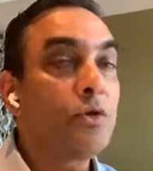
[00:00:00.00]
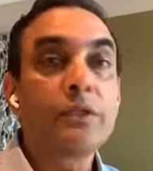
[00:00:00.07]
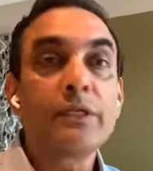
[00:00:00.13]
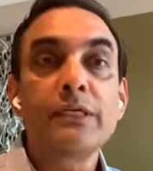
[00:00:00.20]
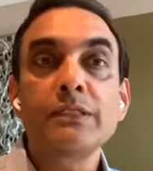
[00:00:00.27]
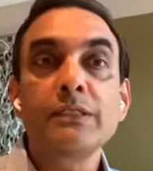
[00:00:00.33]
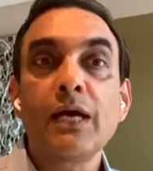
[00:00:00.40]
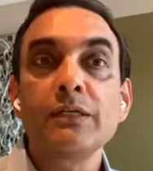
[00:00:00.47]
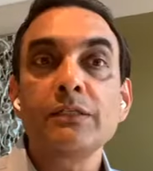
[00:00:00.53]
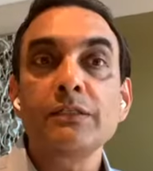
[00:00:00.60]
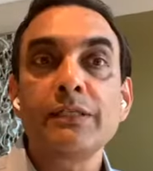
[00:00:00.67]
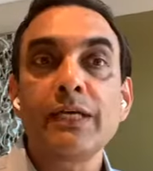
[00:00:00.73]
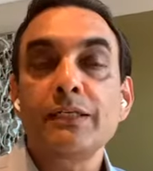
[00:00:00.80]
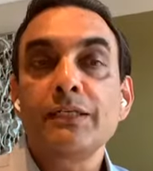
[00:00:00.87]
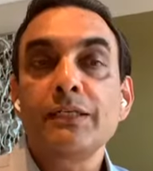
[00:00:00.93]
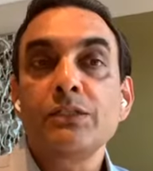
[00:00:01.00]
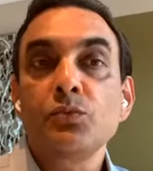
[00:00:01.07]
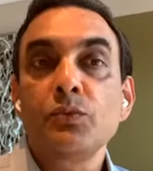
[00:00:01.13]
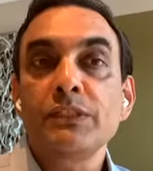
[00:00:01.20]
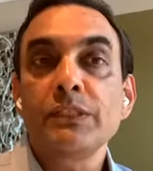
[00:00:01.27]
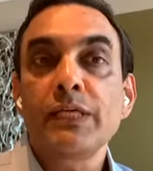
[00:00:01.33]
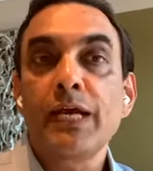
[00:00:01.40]
these are sectors
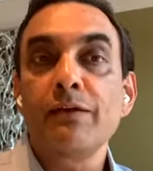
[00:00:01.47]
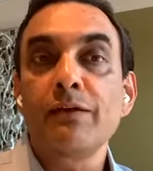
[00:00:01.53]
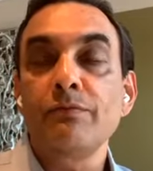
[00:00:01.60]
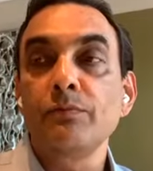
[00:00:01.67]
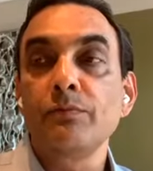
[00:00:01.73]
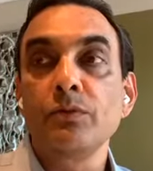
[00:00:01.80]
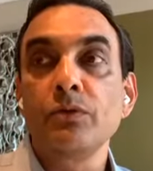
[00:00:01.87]
which have